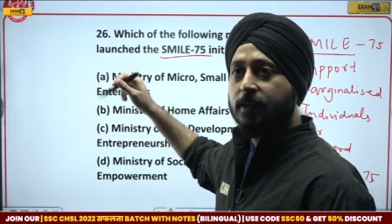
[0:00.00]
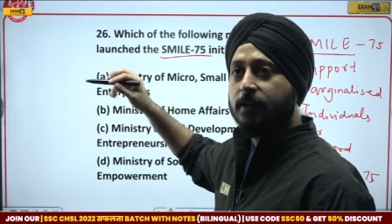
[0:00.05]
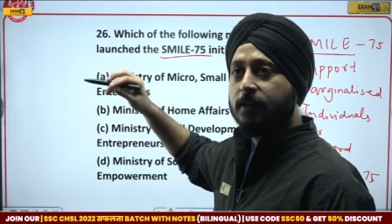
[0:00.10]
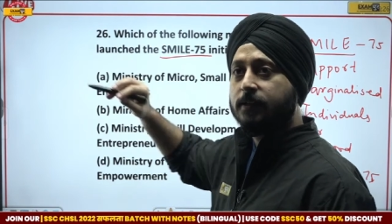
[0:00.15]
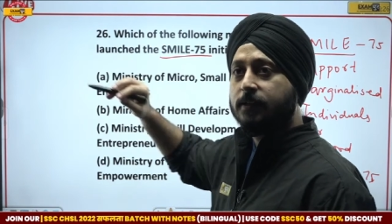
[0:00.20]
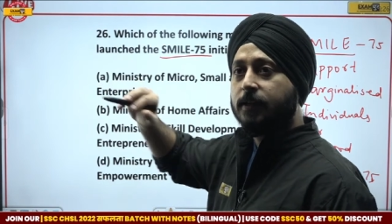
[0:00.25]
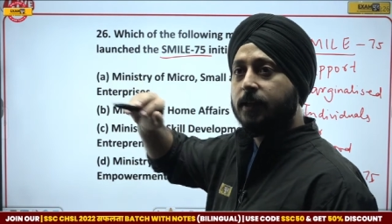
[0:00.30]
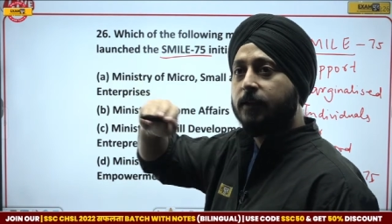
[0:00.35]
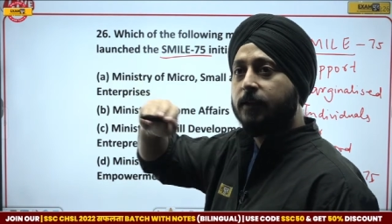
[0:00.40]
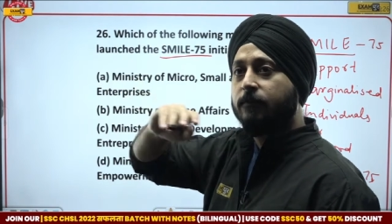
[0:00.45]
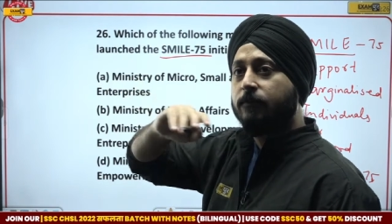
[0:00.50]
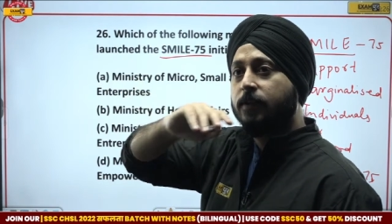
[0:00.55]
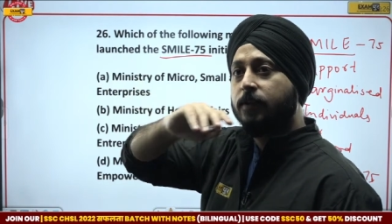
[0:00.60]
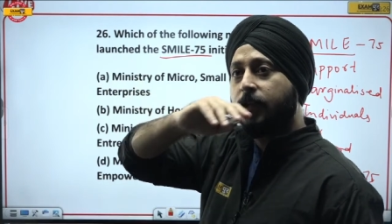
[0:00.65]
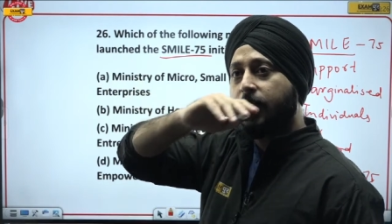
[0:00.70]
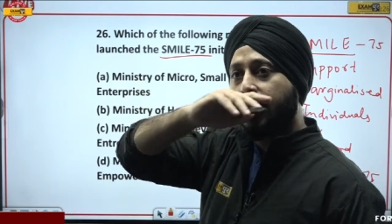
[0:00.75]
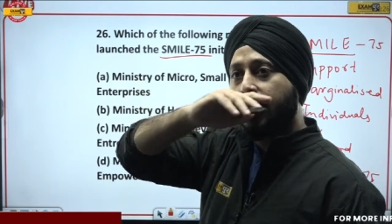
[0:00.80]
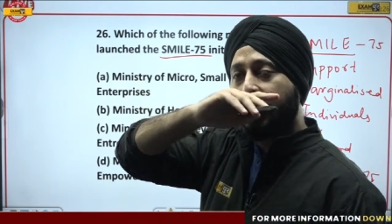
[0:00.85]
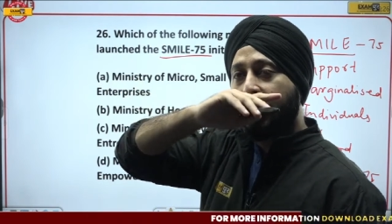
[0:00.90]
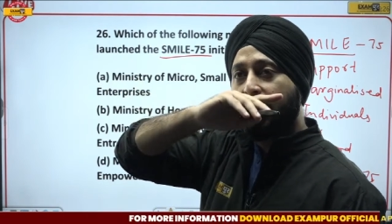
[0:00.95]
Then we
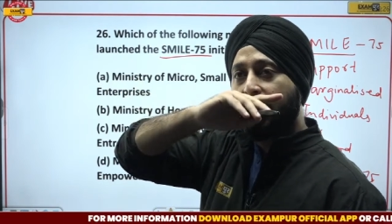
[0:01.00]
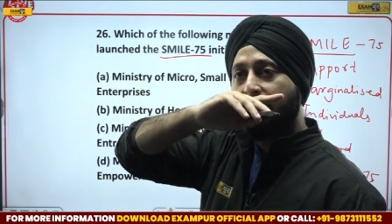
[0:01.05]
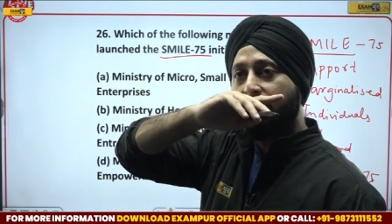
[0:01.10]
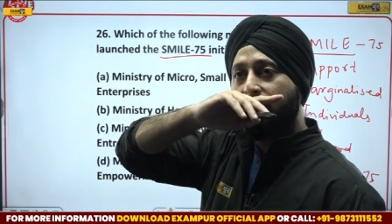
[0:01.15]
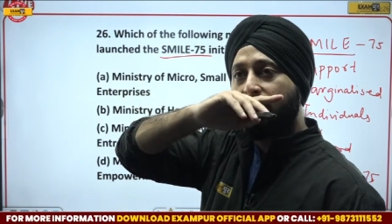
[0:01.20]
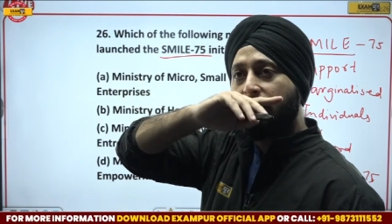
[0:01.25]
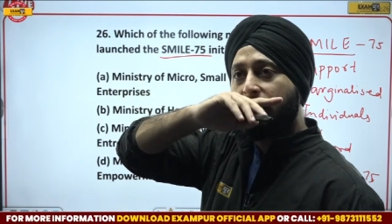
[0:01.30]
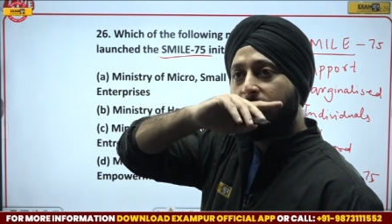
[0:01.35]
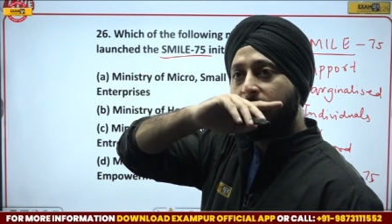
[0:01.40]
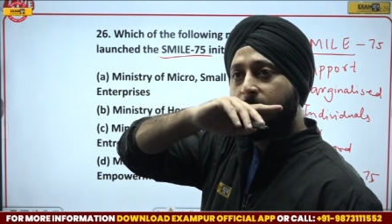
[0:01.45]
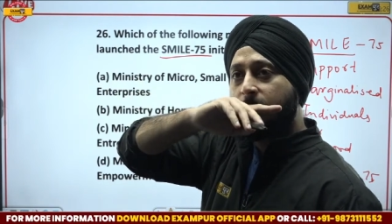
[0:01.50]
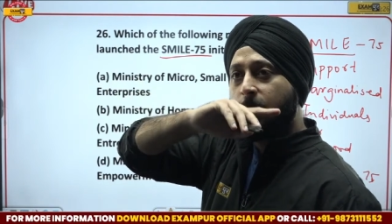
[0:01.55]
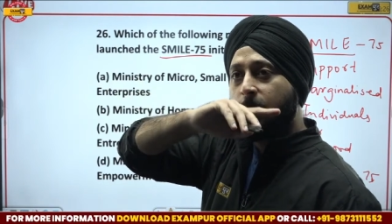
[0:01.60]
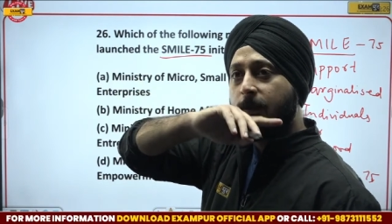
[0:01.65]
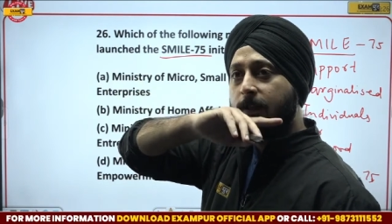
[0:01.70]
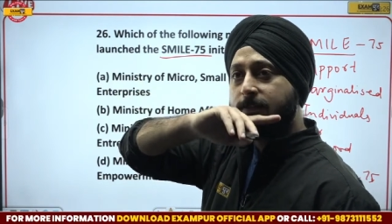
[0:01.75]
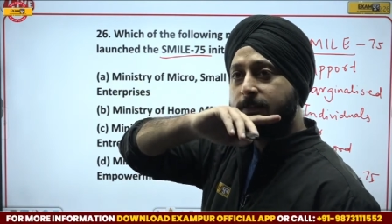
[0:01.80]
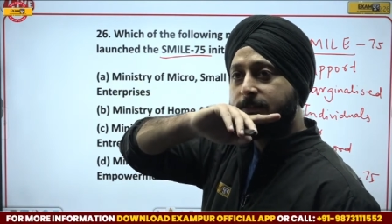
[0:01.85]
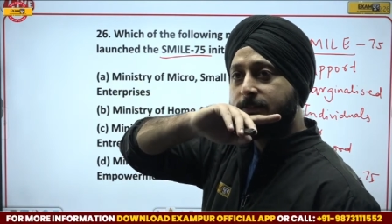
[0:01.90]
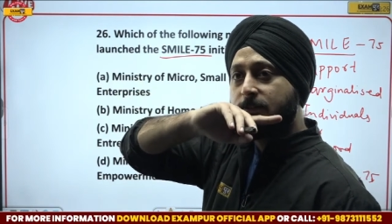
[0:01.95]
have uh, who
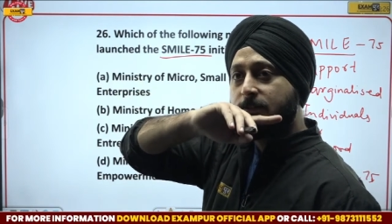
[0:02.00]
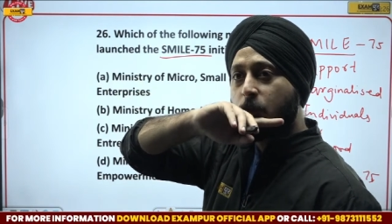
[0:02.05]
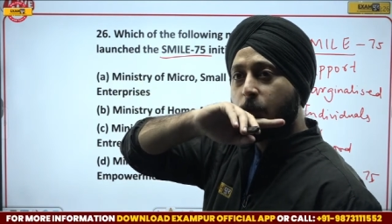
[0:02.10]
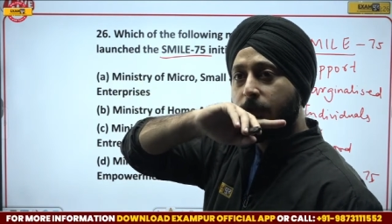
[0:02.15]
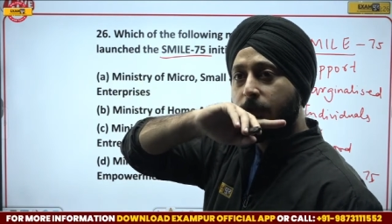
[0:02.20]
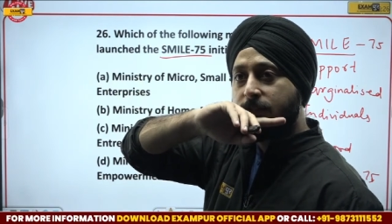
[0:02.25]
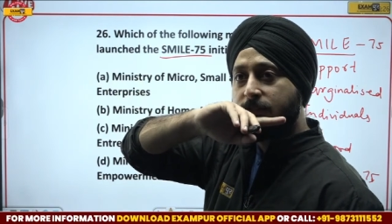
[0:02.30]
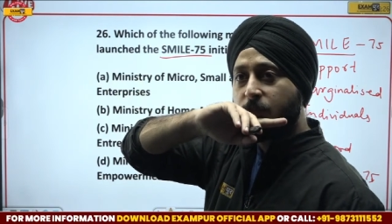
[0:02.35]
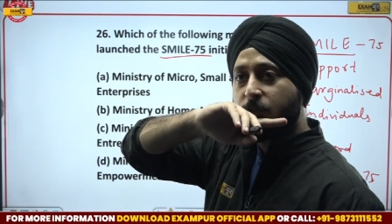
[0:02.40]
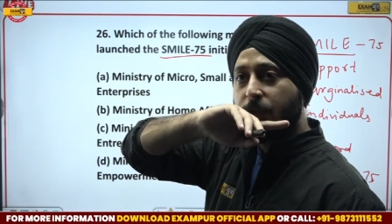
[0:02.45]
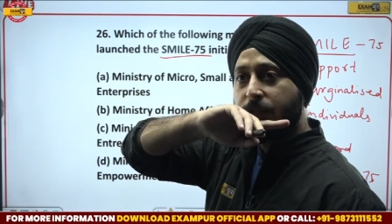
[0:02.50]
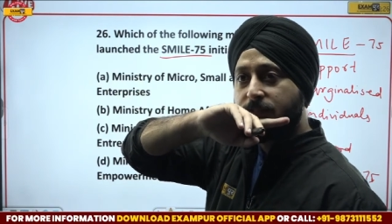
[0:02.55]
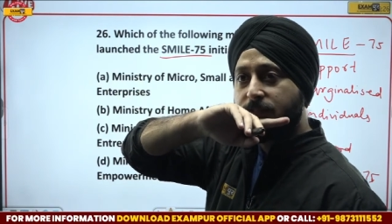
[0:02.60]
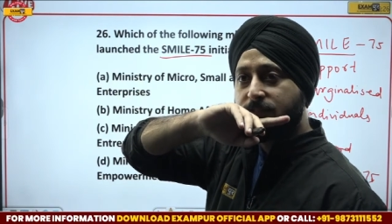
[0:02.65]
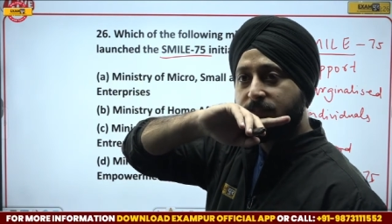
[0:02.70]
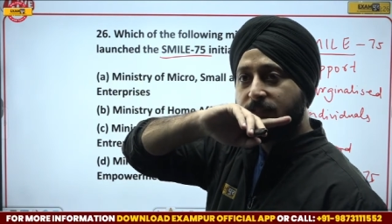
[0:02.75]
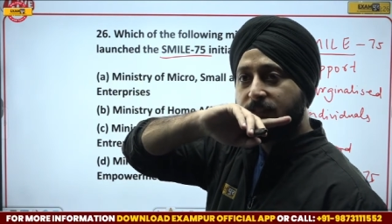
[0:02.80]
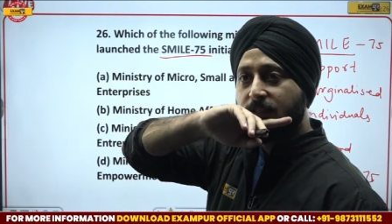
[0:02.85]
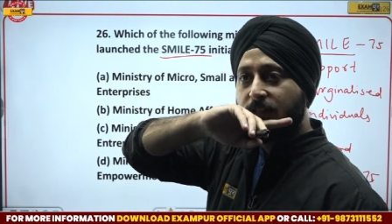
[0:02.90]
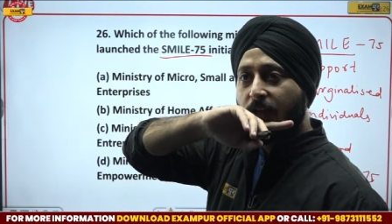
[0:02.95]
else? Who else? Who
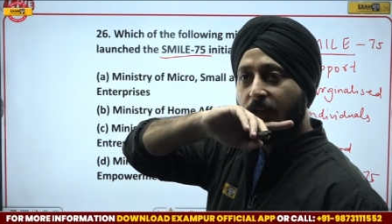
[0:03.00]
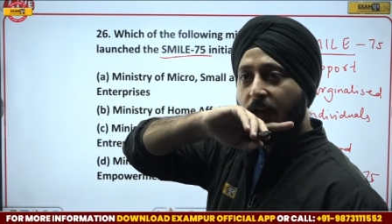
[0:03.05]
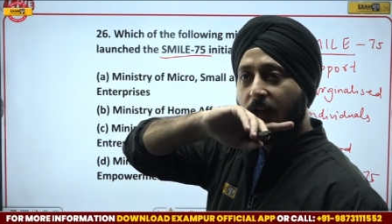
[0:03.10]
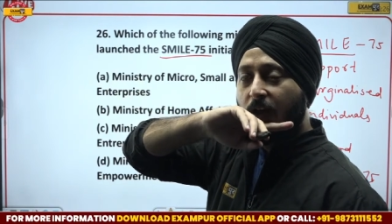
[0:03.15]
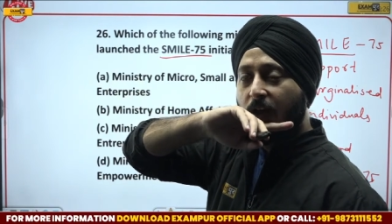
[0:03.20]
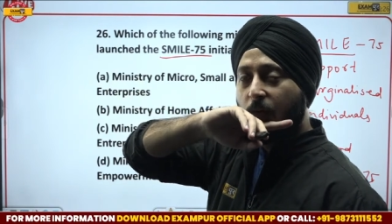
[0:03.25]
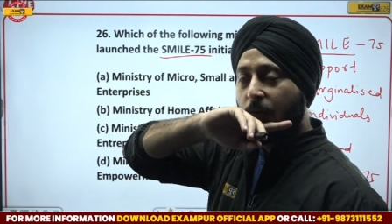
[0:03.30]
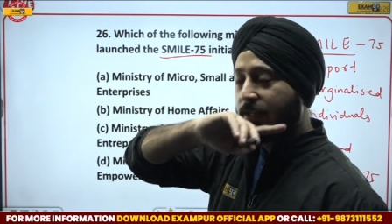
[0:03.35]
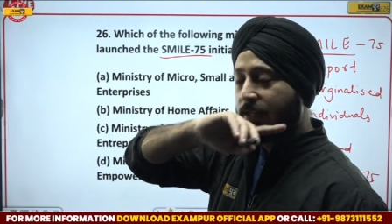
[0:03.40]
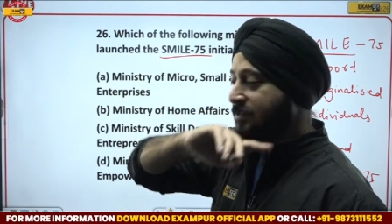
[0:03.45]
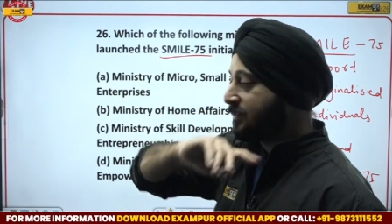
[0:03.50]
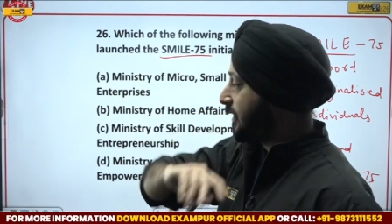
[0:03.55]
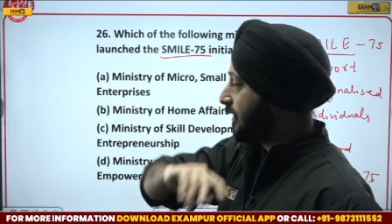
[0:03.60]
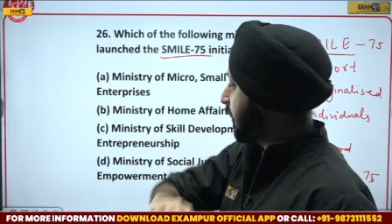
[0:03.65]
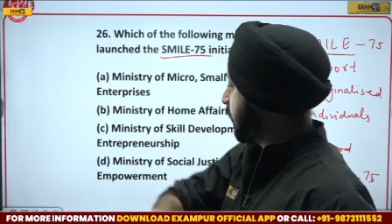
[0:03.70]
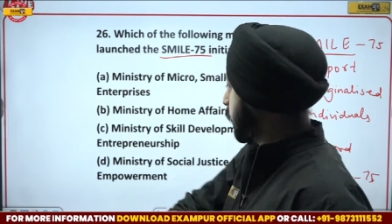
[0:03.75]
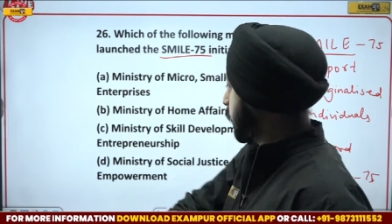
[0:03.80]
else? Awan saying